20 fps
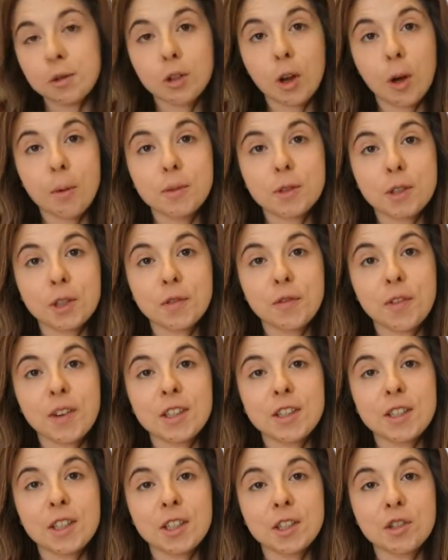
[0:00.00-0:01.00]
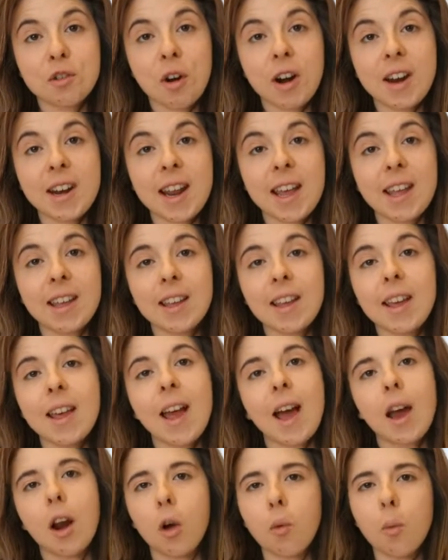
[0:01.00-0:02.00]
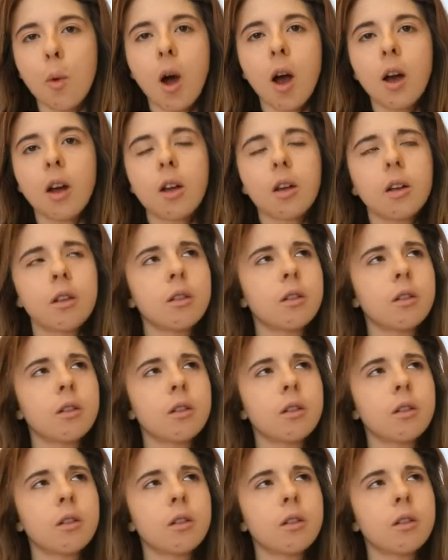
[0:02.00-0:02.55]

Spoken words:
as I was just finishing training, and I work